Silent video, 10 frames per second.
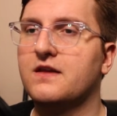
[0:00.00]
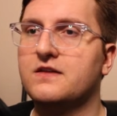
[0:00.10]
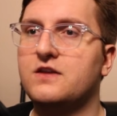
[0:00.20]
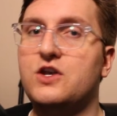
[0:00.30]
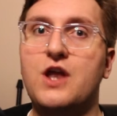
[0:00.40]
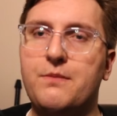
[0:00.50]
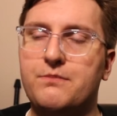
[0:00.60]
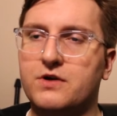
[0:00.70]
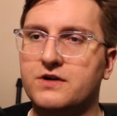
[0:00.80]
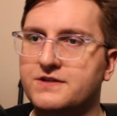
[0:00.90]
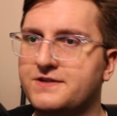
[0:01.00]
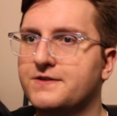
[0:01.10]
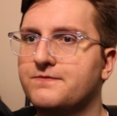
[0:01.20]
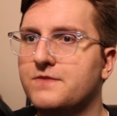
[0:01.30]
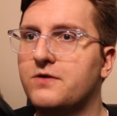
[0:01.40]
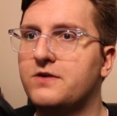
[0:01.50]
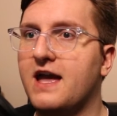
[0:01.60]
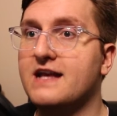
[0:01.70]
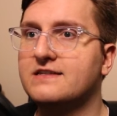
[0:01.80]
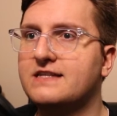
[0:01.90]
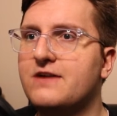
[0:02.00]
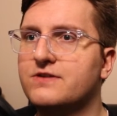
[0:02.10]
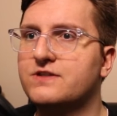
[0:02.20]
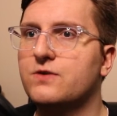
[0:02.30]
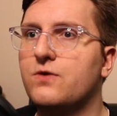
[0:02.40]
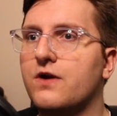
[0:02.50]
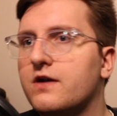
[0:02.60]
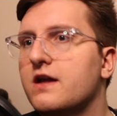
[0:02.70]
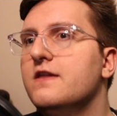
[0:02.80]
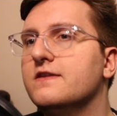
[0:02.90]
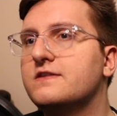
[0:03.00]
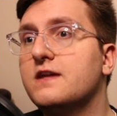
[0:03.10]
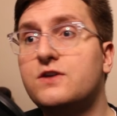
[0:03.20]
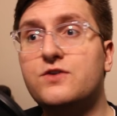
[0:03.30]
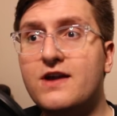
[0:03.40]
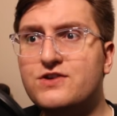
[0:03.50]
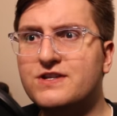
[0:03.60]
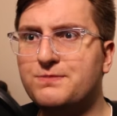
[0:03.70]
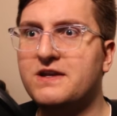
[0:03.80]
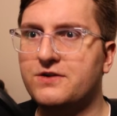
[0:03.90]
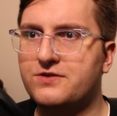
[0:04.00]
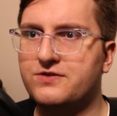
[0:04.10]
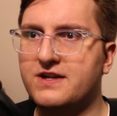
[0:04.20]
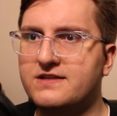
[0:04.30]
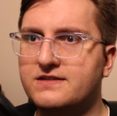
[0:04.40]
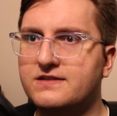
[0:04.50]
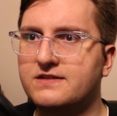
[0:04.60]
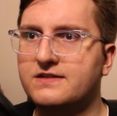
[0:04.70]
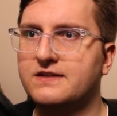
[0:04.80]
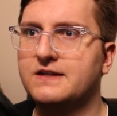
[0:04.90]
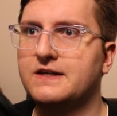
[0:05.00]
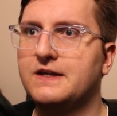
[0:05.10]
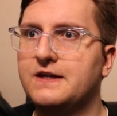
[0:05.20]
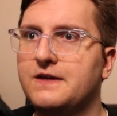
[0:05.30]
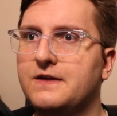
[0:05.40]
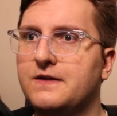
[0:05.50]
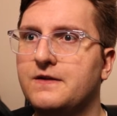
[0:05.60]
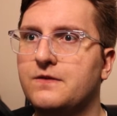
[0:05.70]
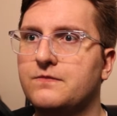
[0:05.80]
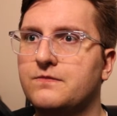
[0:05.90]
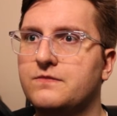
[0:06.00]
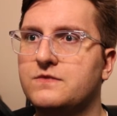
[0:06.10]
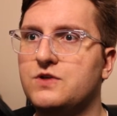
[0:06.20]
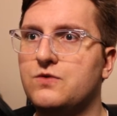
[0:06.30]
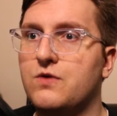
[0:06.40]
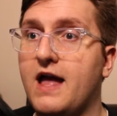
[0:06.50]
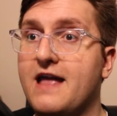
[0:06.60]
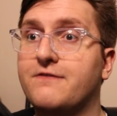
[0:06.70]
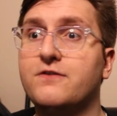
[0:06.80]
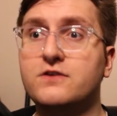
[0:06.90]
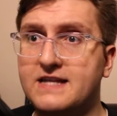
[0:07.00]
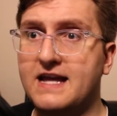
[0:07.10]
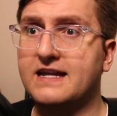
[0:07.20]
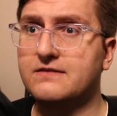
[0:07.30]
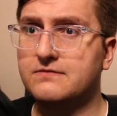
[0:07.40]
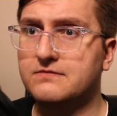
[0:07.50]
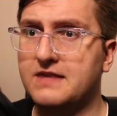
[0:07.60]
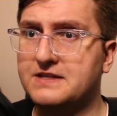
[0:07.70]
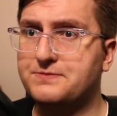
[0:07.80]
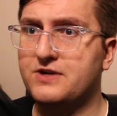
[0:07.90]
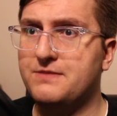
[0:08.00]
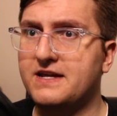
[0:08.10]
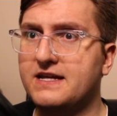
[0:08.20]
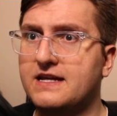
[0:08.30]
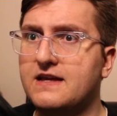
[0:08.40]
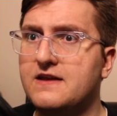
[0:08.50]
Numbers. Okay. Sacred Sword. The stun duration has been increased to a full second. That's pretty big.